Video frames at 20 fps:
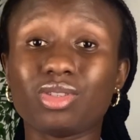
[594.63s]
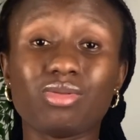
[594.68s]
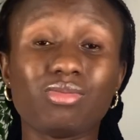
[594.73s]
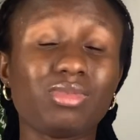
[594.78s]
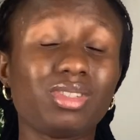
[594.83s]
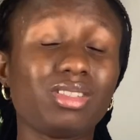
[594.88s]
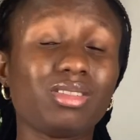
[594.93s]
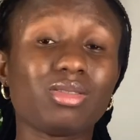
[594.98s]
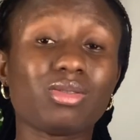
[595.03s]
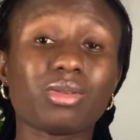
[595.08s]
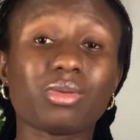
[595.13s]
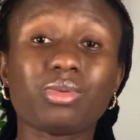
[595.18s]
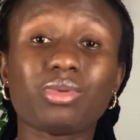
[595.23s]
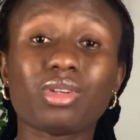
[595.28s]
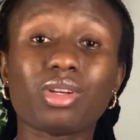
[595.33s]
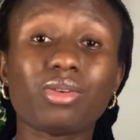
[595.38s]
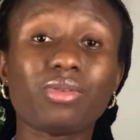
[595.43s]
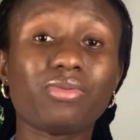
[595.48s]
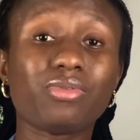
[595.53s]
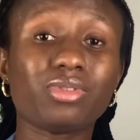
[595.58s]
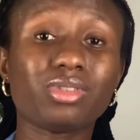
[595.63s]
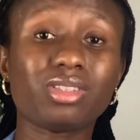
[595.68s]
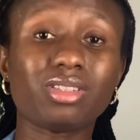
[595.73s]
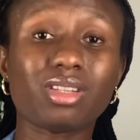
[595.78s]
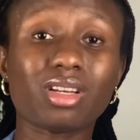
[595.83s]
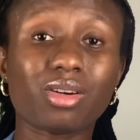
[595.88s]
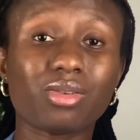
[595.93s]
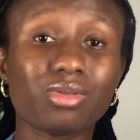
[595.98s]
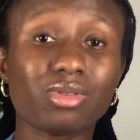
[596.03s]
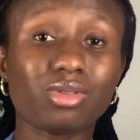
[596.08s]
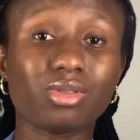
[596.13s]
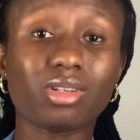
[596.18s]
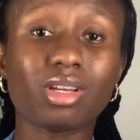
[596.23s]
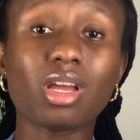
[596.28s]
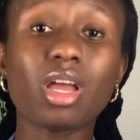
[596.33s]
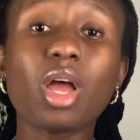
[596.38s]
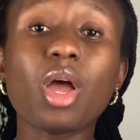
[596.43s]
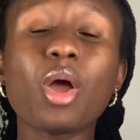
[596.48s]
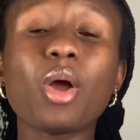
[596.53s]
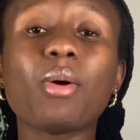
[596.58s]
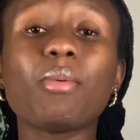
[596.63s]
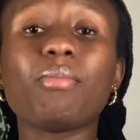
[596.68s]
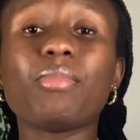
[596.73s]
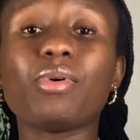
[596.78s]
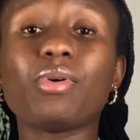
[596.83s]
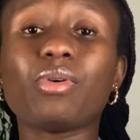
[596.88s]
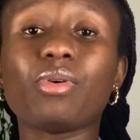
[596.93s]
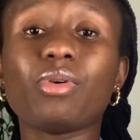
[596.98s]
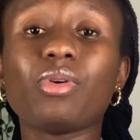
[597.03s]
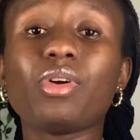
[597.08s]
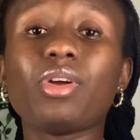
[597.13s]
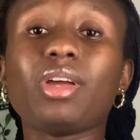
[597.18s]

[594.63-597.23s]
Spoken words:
You meet this one, it will tell you 40,000. But